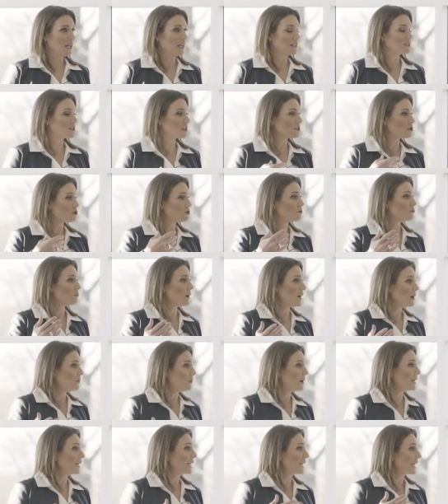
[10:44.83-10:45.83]
It's such a
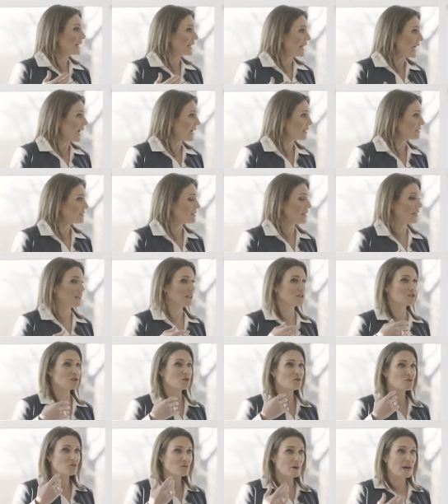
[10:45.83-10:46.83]
great way to connect, and
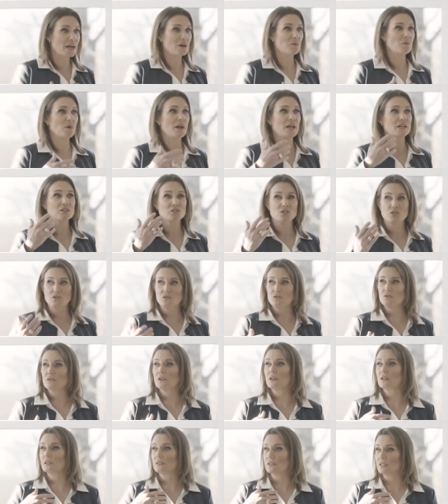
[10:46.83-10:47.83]
it's a great way
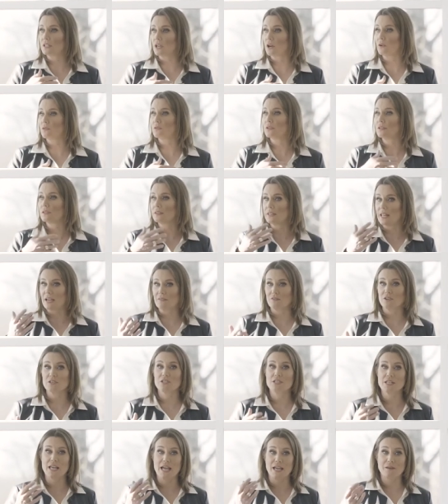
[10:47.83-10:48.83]
to, you know,
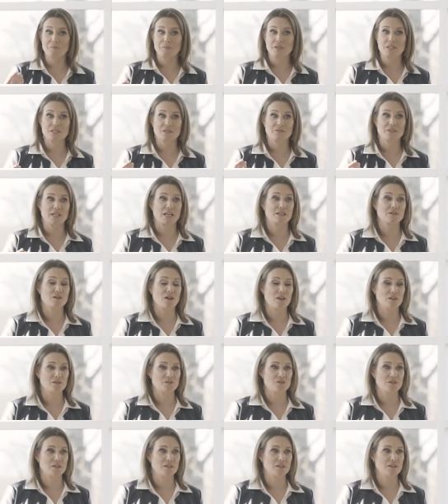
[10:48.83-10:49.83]
leverage that piece of
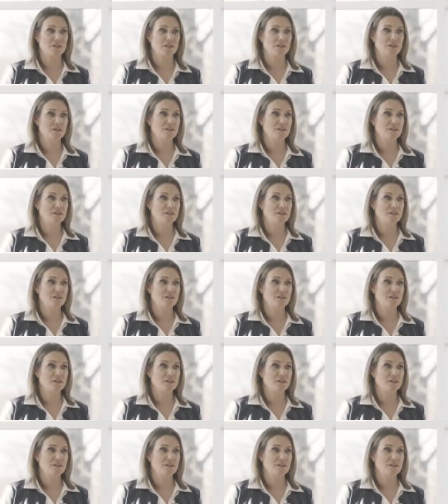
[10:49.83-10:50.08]
technology.